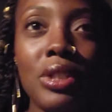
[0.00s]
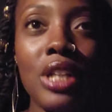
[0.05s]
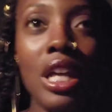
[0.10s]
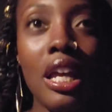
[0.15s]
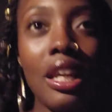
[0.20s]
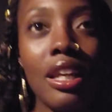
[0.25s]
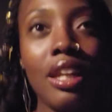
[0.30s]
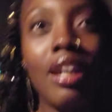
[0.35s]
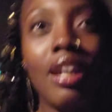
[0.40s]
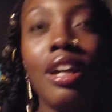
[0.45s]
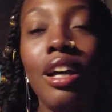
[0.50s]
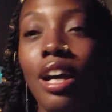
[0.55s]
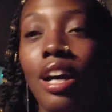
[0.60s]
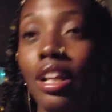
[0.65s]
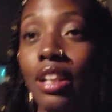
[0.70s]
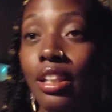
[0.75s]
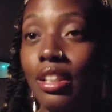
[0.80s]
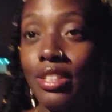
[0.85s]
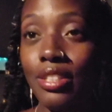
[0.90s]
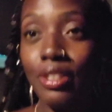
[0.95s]
chat
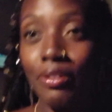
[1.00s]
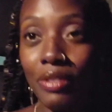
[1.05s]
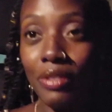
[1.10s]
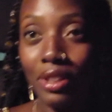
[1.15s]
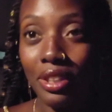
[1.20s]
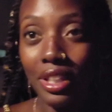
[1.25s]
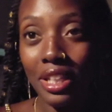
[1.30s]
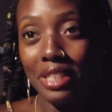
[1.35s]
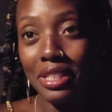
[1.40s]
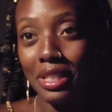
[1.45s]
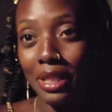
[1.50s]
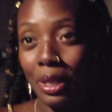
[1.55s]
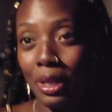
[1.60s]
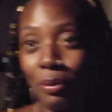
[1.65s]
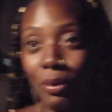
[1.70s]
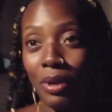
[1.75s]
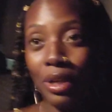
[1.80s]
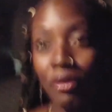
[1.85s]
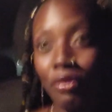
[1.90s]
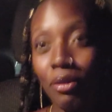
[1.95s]
a list of the things that I
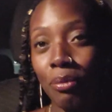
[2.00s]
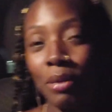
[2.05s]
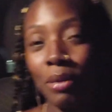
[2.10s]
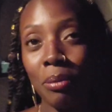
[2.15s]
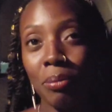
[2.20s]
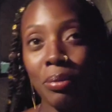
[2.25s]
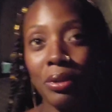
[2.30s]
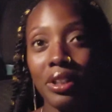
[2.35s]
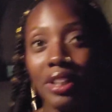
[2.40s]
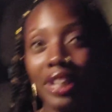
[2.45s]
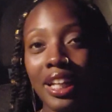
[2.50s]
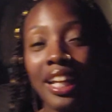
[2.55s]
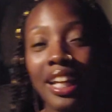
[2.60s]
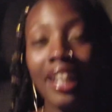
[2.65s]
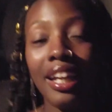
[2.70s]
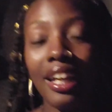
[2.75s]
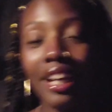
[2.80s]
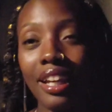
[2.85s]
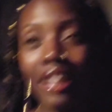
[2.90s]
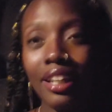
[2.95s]
wanted for my
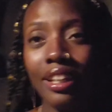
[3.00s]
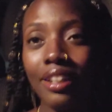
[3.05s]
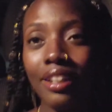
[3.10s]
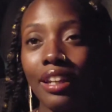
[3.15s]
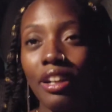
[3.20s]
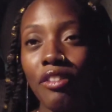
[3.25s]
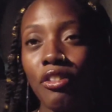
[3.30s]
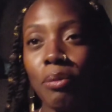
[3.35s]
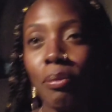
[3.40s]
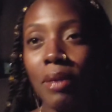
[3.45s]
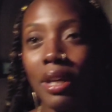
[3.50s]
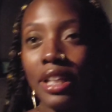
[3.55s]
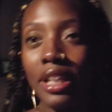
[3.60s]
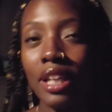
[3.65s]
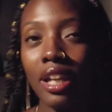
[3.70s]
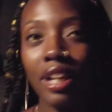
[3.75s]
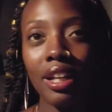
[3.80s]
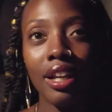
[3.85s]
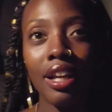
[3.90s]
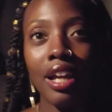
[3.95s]
birthday, and everybody
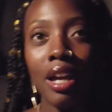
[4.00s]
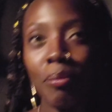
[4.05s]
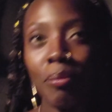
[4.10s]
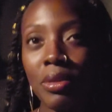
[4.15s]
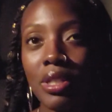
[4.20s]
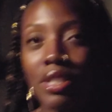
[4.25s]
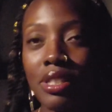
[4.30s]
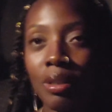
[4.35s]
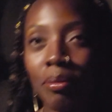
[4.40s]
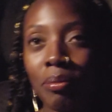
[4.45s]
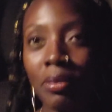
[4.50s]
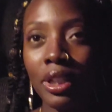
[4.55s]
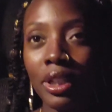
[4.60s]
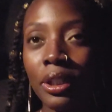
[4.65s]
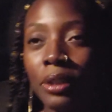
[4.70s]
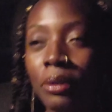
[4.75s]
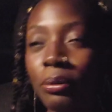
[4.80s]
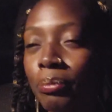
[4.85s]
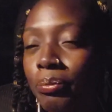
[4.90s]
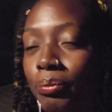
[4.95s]
kind of got me
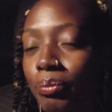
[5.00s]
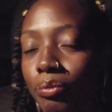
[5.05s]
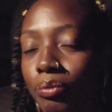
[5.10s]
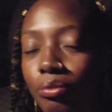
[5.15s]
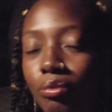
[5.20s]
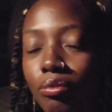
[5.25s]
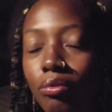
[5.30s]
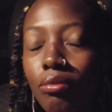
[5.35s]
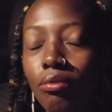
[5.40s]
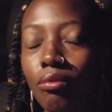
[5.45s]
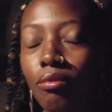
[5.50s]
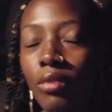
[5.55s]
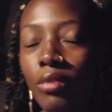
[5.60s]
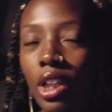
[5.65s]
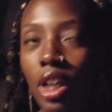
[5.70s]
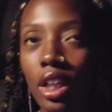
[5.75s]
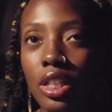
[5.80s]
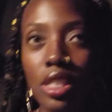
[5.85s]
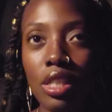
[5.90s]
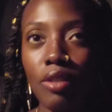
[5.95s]
something
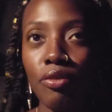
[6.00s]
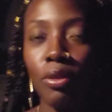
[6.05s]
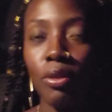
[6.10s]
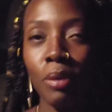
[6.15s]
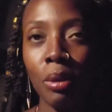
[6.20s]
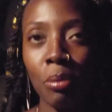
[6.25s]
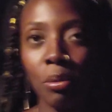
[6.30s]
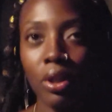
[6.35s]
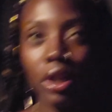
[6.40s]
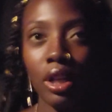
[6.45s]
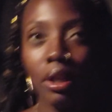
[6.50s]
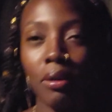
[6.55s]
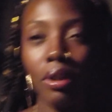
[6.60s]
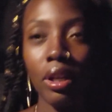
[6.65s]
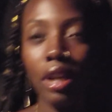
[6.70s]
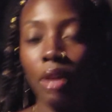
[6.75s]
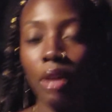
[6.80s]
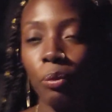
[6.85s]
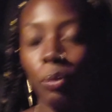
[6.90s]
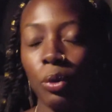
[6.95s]
except for my mother
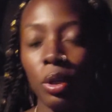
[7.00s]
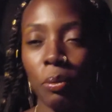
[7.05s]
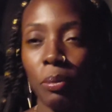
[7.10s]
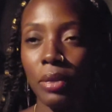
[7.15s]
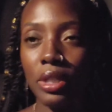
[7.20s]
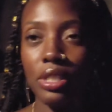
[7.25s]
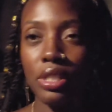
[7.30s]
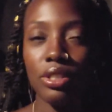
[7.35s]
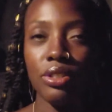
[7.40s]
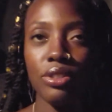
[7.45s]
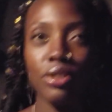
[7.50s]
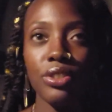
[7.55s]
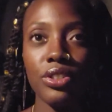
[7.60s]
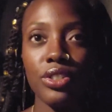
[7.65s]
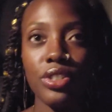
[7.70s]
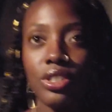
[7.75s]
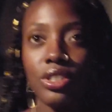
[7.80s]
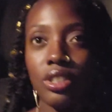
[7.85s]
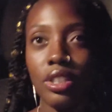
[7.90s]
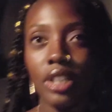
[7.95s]
and one of my
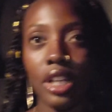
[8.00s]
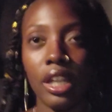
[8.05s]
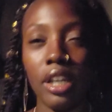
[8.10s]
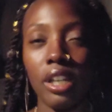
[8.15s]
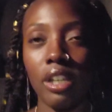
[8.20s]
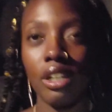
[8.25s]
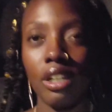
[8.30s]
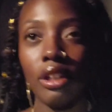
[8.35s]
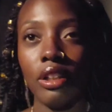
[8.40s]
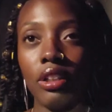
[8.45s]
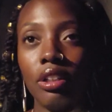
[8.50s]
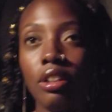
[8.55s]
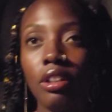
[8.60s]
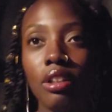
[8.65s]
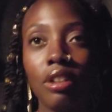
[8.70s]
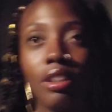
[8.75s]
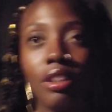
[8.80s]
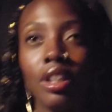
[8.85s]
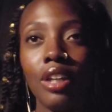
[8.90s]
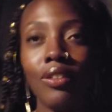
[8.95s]
sisters. They
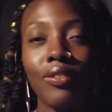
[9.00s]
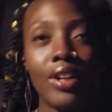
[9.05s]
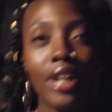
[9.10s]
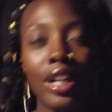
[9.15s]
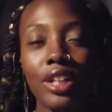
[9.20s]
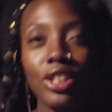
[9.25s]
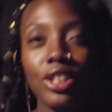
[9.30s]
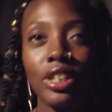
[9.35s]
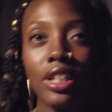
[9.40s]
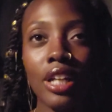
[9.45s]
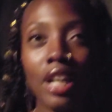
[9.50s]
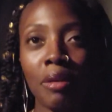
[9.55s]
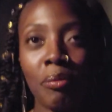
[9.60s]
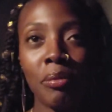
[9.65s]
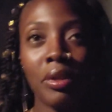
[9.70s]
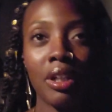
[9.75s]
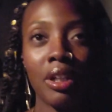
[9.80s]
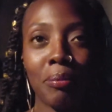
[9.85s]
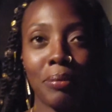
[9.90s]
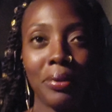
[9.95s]
never actually got
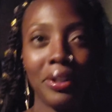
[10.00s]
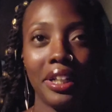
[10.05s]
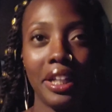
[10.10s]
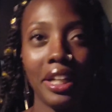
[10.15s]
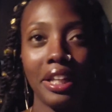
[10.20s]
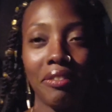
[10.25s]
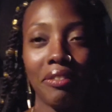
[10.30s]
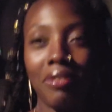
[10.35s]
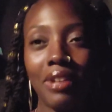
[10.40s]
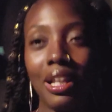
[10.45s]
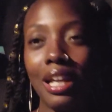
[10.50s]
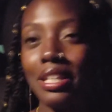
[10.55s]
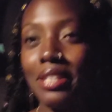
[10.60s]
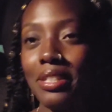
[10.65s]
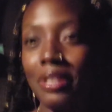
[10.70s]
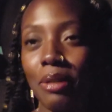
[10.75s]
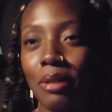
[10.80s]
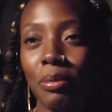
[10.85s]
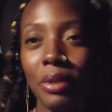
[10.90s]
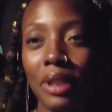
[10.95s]
me a birthday gift
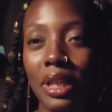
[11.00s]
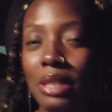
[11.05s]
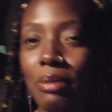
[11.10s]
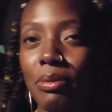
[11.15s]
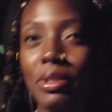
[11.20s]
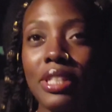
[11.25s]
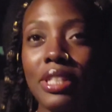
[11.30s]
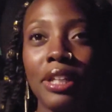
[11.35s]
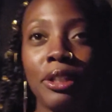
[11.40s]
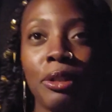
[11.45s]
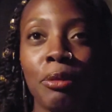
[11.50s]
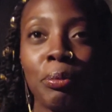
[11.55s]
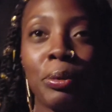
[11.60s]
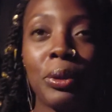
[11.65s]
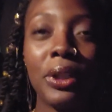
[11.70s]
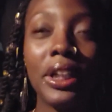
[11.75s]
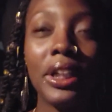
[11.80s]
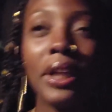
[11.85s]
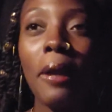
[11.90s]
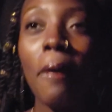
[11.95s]
last year, but that's beside the
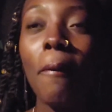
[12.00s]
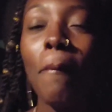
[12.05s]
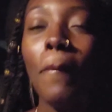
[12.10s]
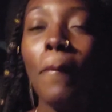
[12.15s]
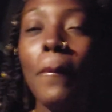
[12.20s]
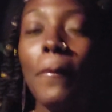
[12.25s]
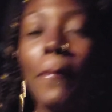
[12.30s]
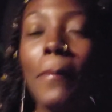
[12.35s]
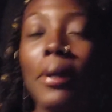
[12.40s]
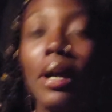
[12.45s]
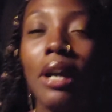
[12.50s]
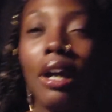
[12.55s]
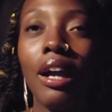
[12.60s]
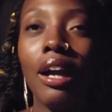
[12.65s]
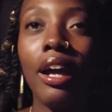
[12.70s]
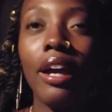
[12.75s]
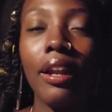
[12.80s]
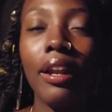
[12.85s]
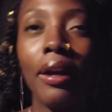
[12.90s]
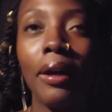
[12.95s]
point.
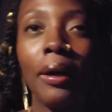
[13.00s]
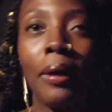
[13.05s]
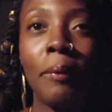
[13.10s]
And